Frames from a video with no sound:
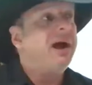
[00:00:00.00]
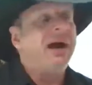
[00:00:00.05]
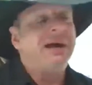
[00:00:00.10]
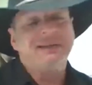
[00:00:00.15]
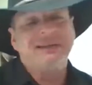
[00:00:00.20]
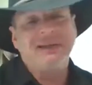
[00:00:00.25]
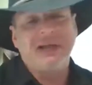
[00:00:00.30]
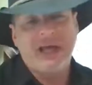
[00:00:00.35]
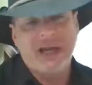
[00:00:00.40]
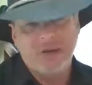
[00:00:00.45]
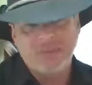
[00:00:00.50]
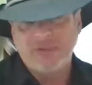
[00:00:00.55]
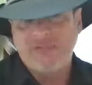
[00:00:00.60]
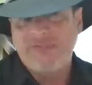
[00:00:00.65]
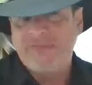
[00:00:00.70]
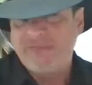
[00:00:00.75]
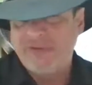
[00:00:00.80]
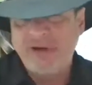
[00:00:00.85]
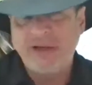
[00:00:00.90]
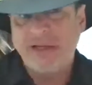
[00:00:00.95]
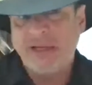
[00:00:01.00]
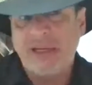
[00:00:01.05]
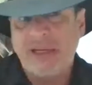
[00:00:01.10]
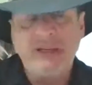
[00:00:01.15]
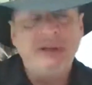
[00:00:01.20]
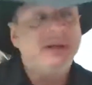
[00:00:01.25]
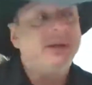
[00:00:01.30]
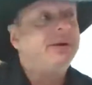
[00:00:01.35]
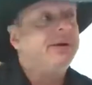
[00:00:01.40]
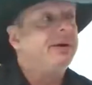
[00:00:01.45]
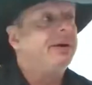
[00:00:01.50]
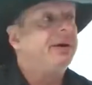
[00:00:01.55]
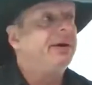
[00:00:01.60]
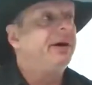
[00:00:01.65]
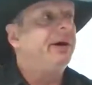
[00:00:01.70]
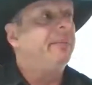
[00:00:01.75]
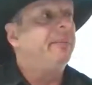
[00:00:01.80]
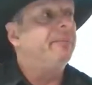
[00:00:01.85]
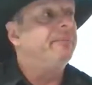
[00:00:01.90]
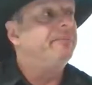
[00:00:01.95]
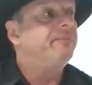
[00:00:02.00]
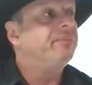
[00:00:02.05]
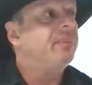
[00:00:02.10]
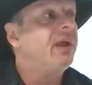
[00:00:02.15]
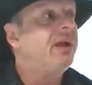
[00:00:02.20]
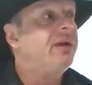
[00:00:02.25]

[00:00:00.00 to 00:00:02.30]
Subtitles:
I thought it was funny, um,